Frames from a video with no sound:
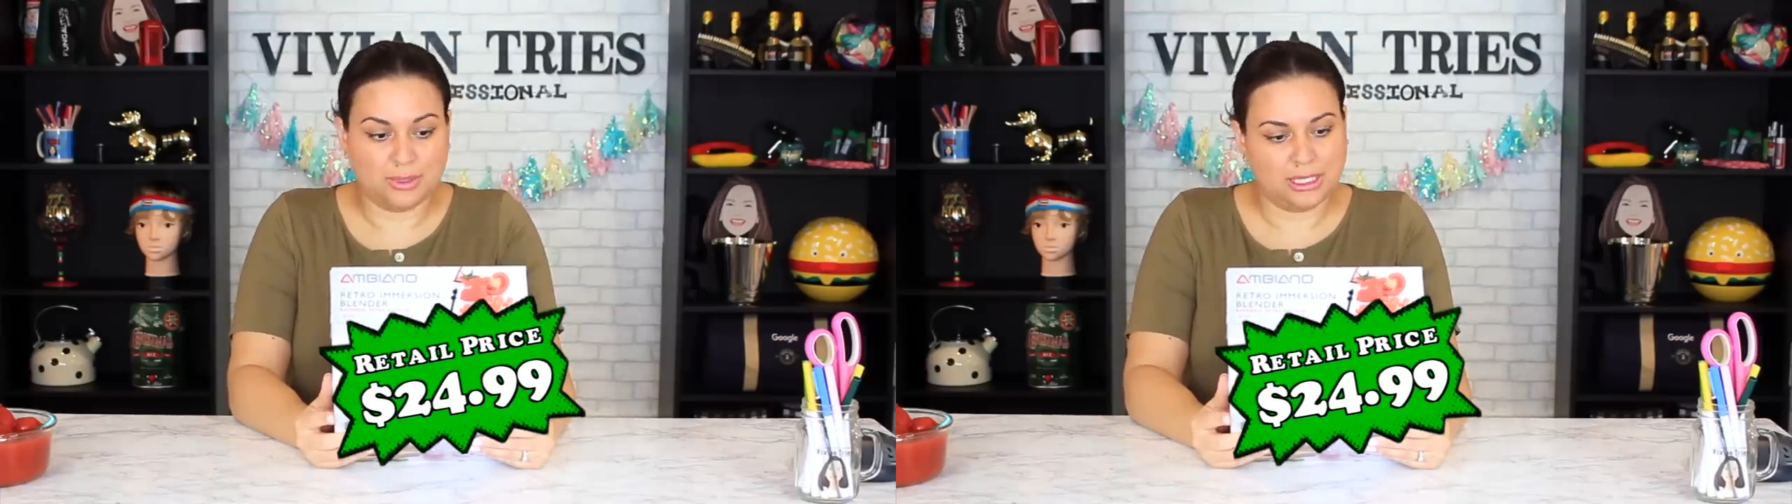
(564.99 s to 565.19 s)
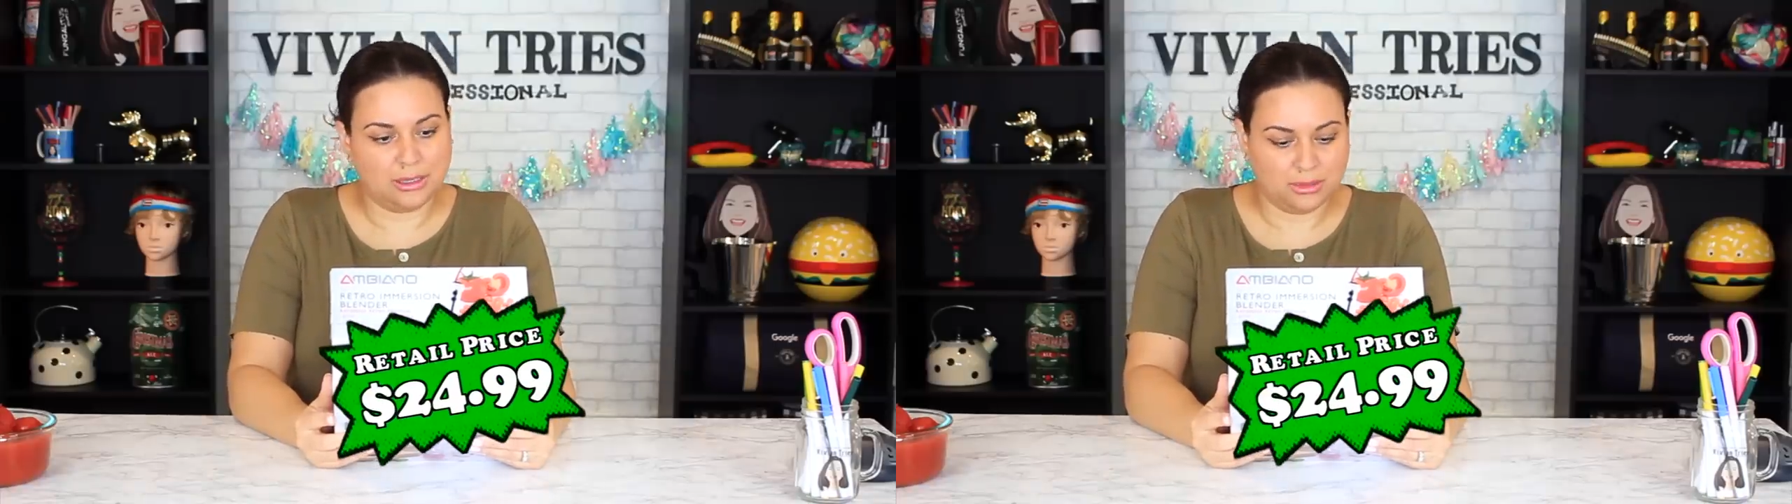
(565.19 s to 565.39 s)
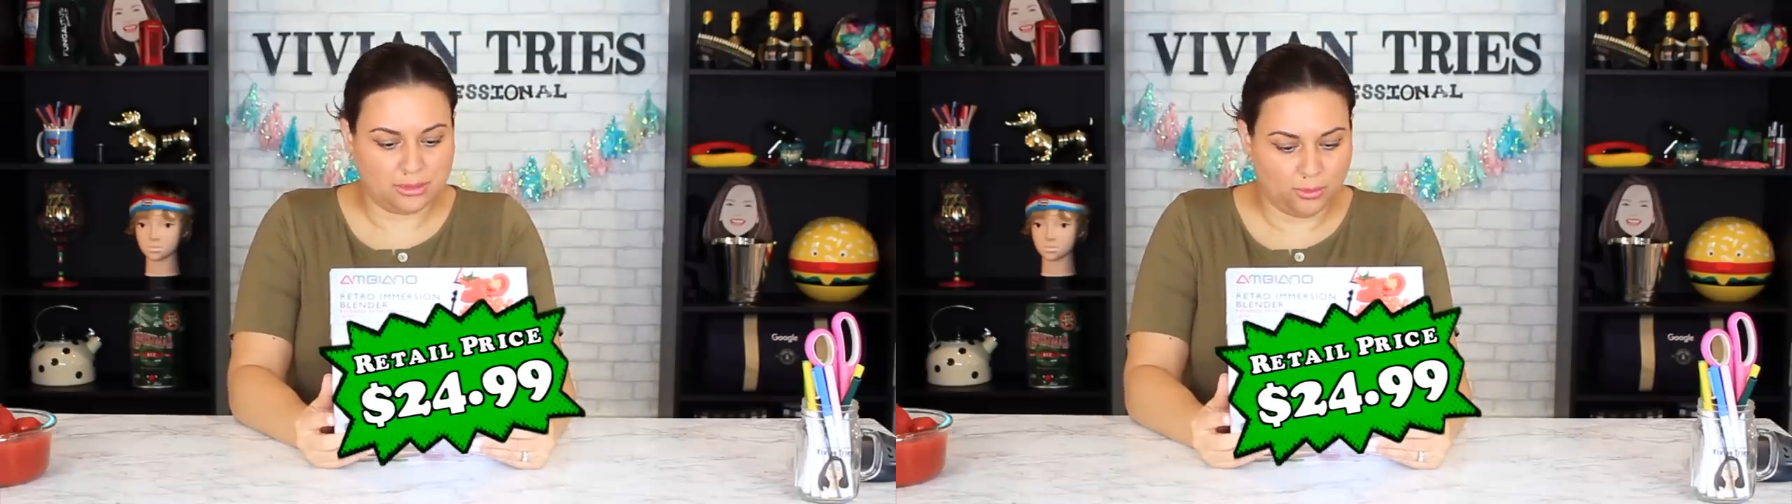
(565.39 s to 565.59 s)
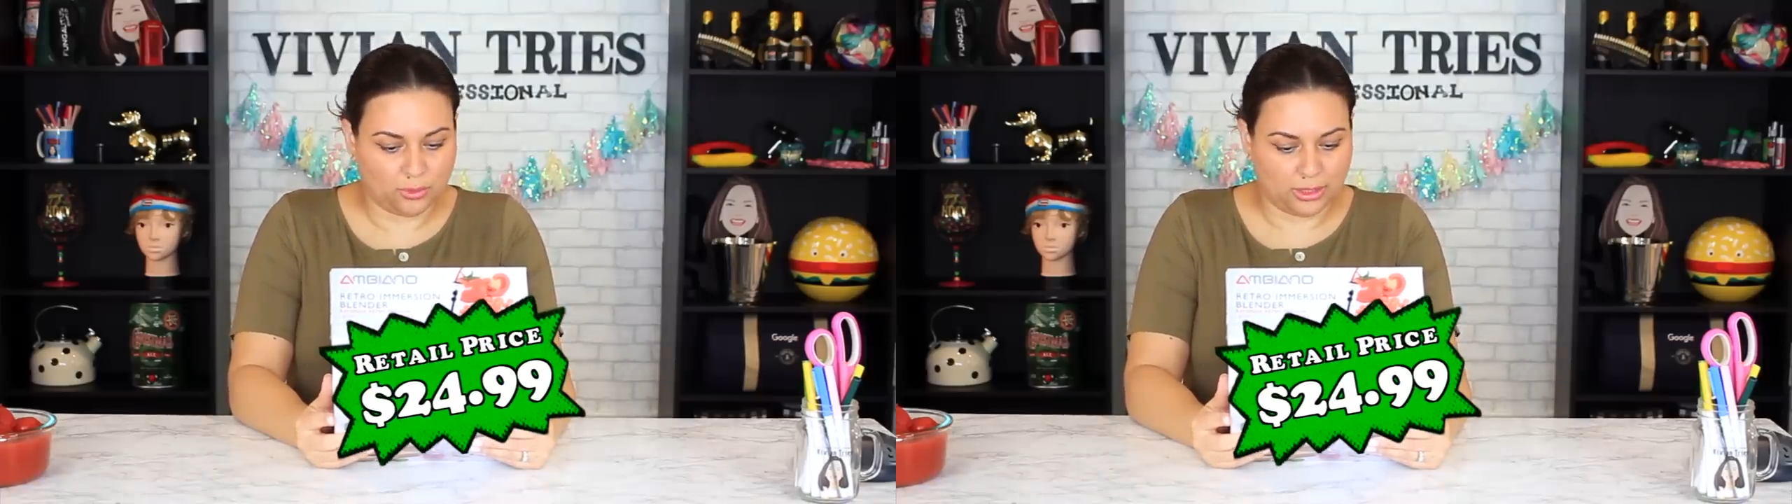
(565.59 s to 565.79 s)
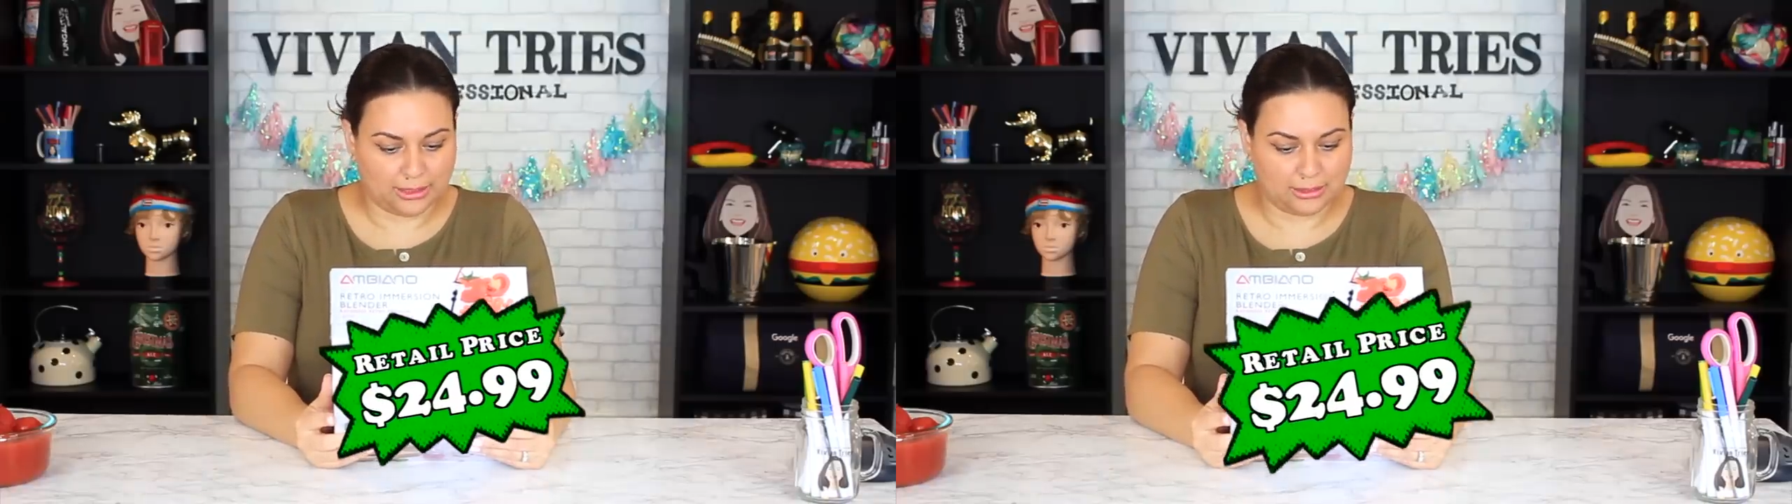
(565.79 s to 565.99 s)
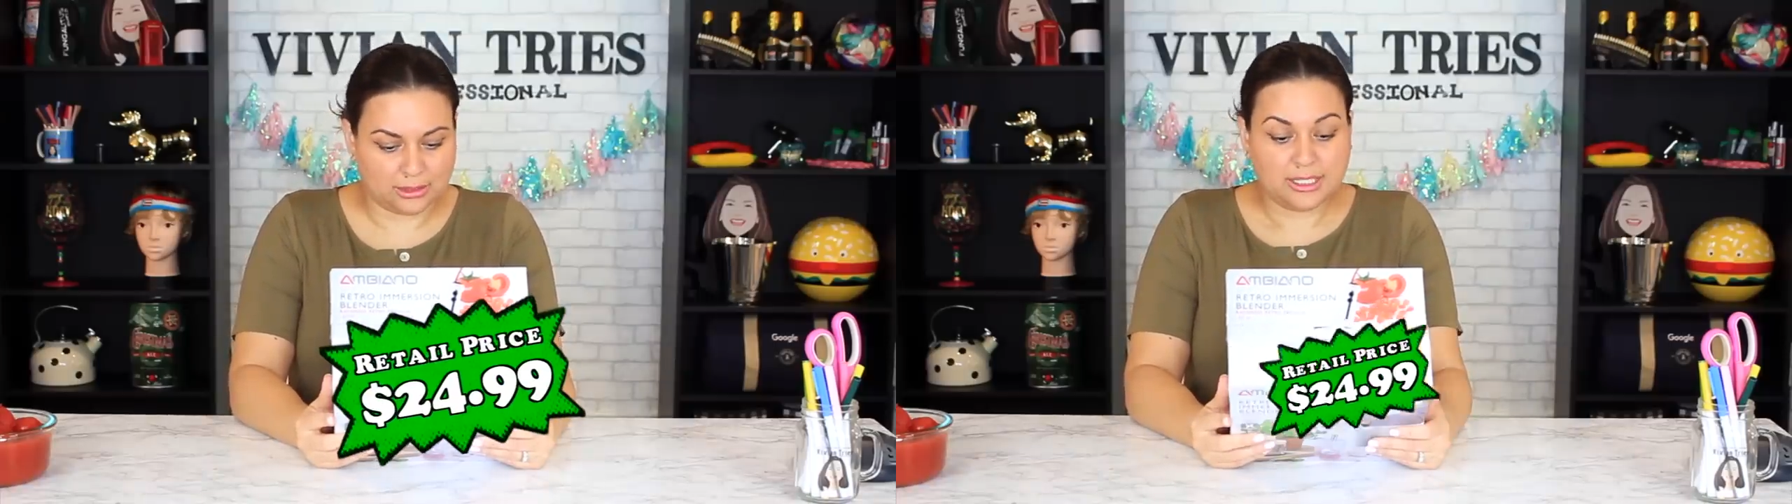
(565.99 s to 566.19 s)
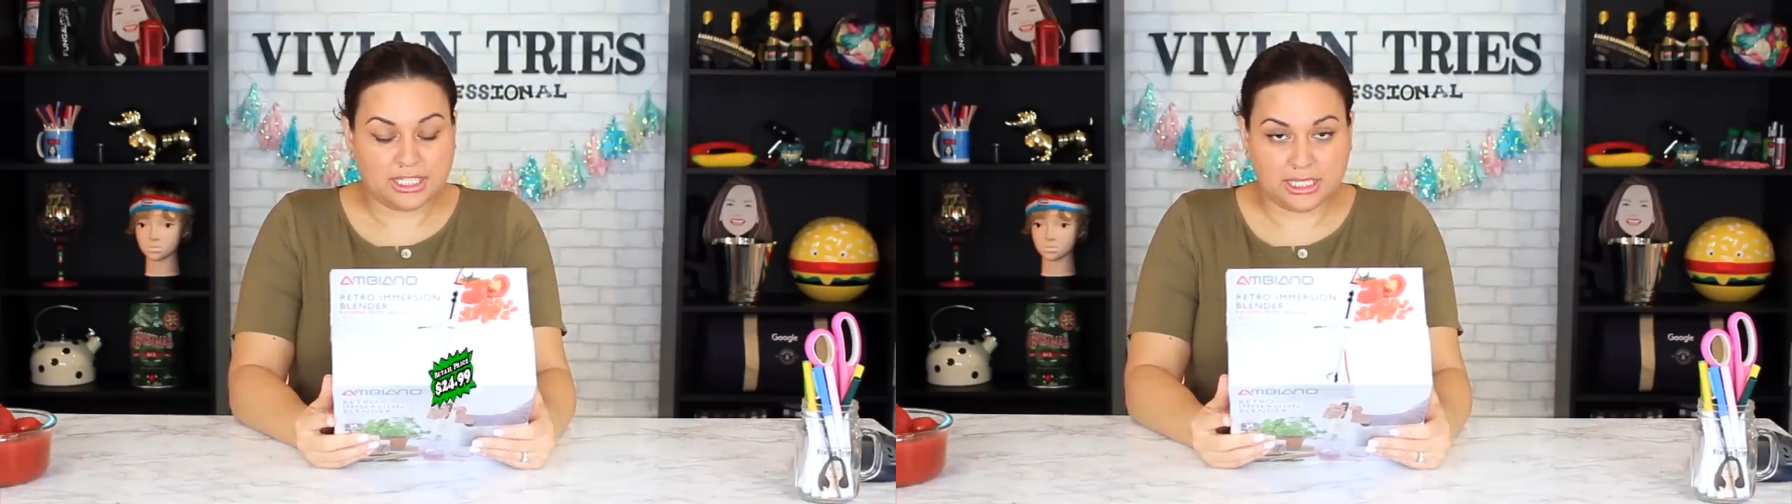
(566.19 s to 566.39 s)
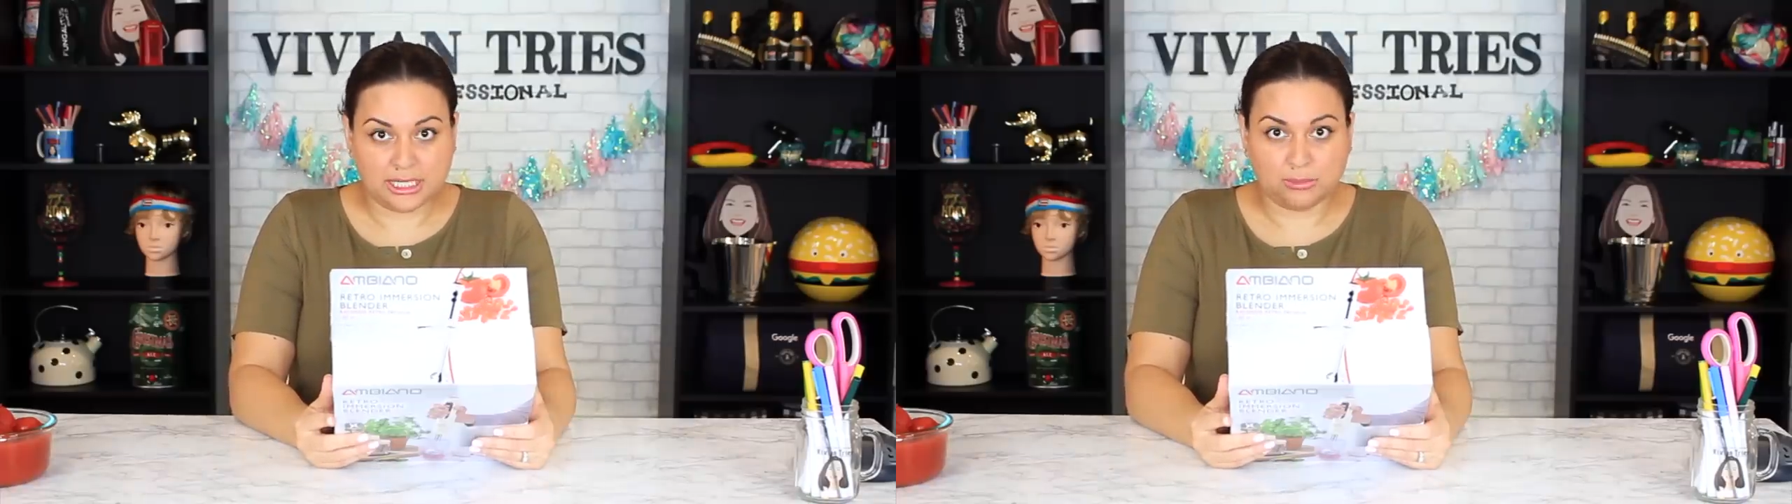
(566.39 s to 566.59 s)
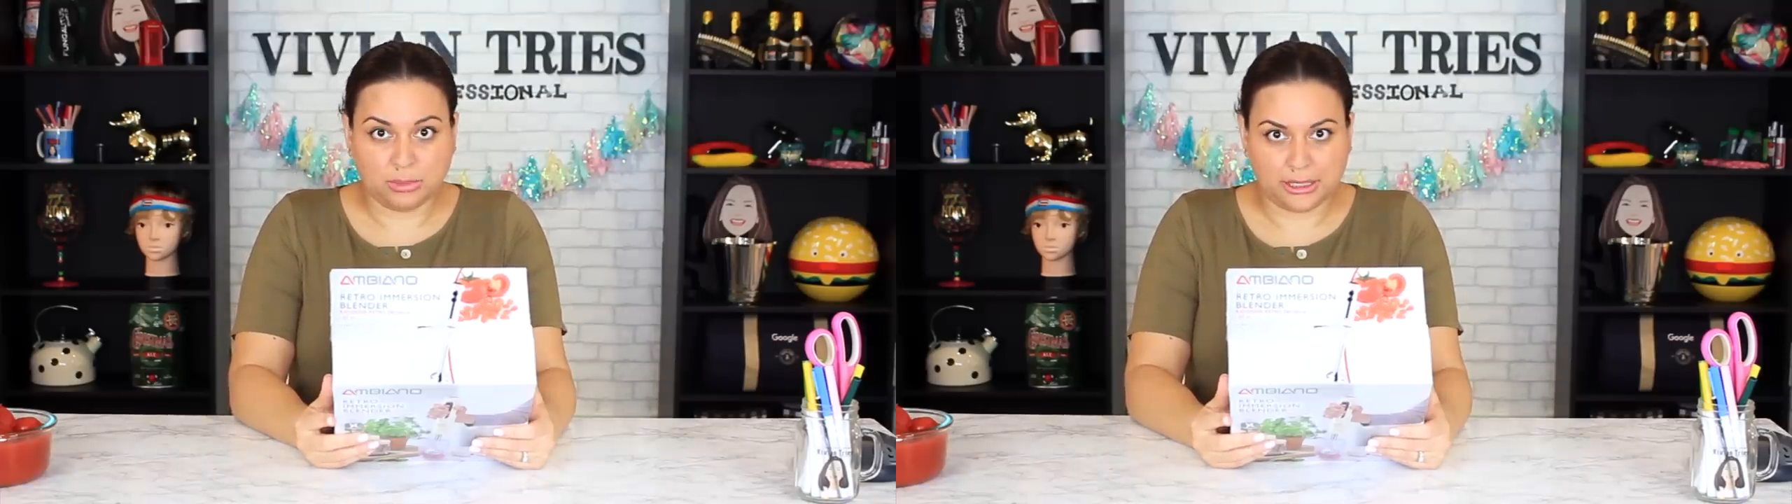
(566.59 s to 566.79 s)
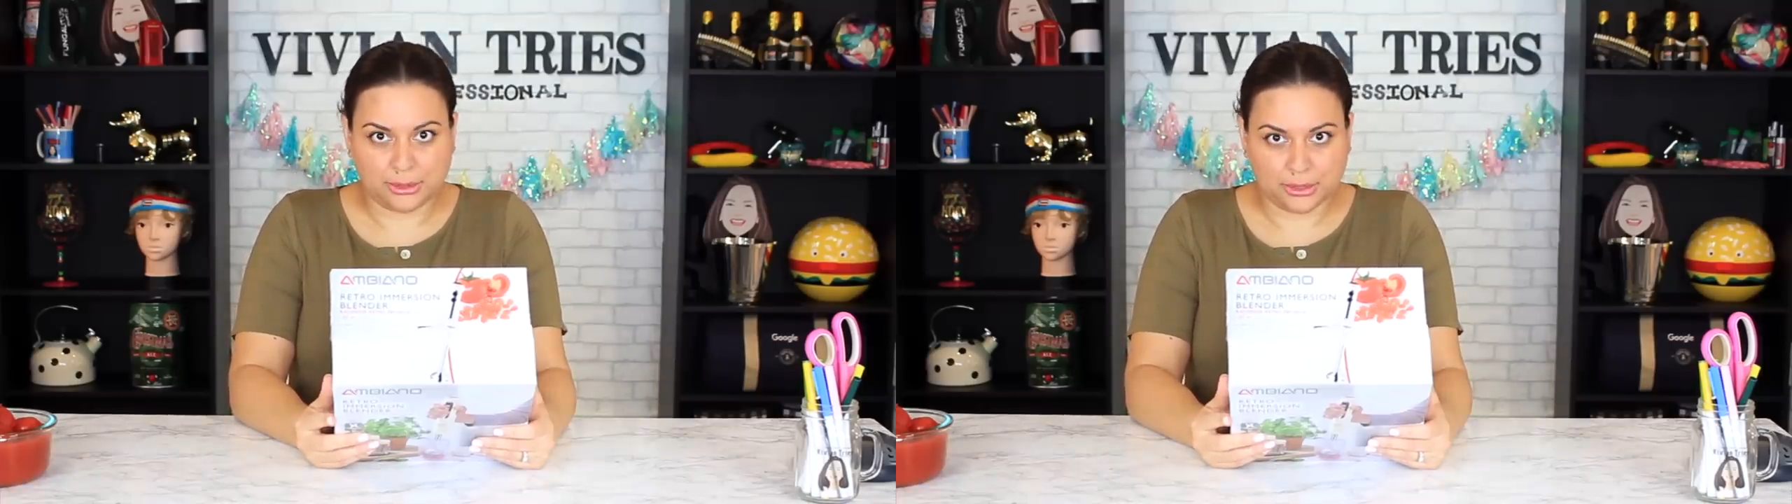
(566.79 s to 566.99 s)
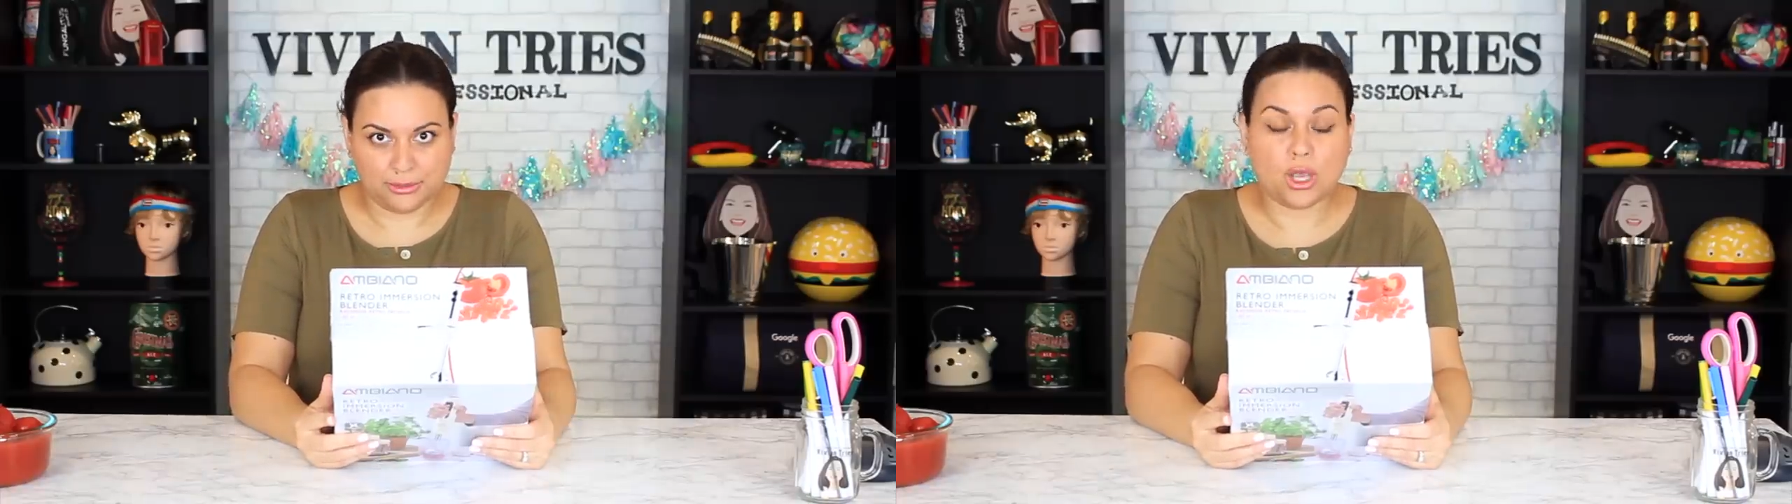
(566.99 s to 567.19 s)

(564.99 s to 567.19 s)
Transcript: but it also brings stick blender,